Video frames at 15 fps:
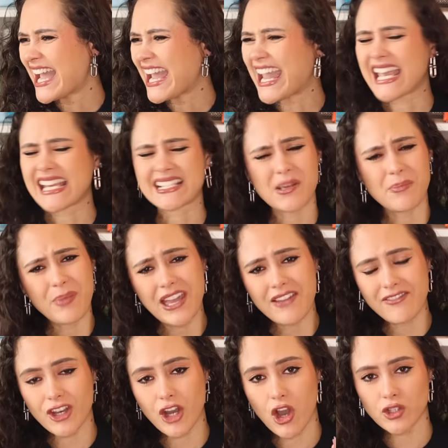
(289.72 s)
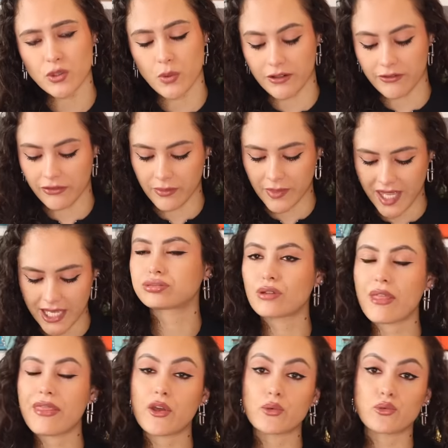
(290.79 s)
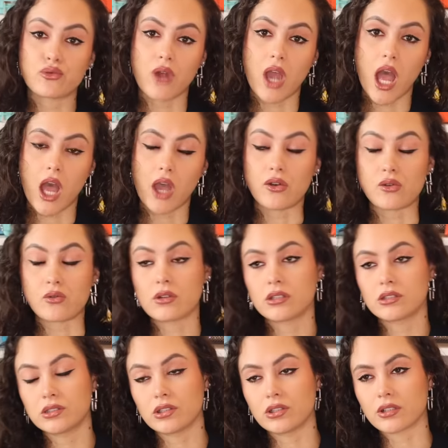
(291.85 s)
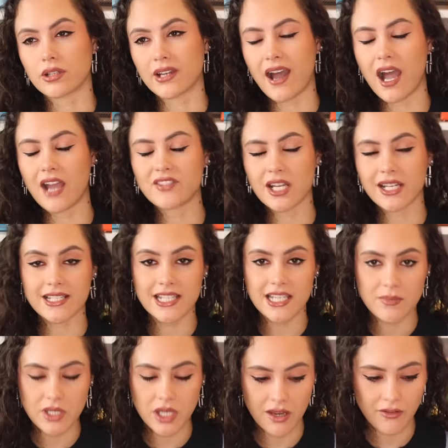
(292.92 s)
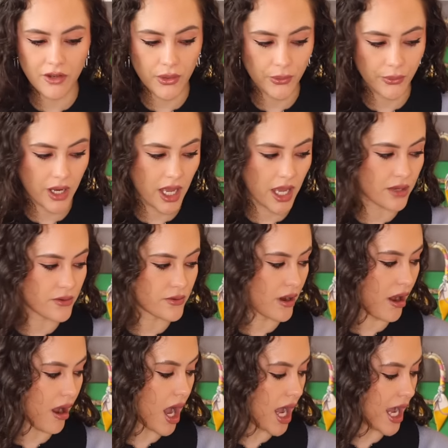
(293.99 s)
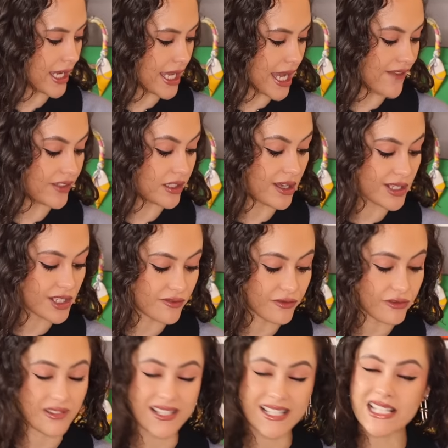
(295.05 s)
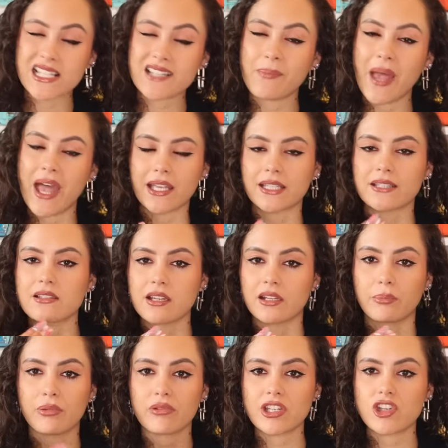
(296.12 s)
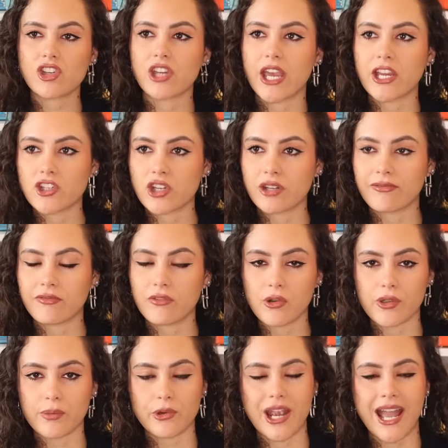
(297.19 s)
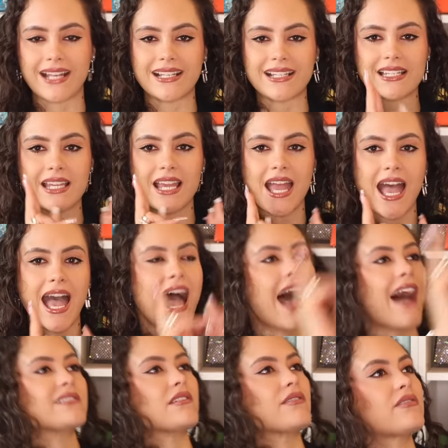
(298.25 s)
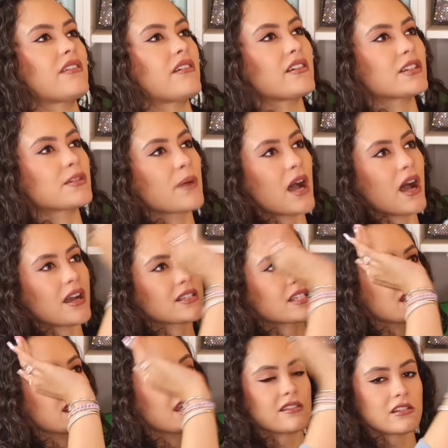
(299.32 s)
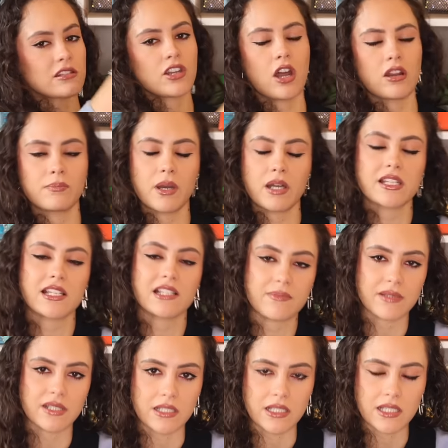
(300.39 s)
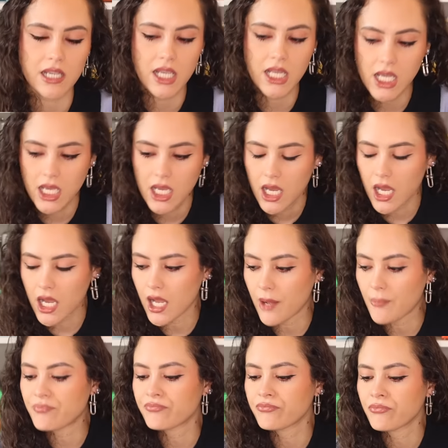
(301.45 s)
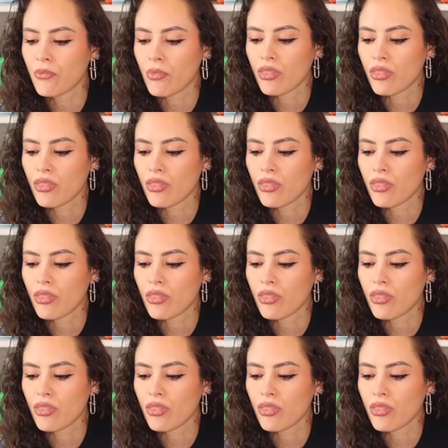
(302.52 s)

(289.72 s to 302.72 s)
it's a bit of an odd one for me. The row. Look, I've done a deep dive on the row. I have a lot of respect and appreciation for the brand as a third party, as a non-participant. And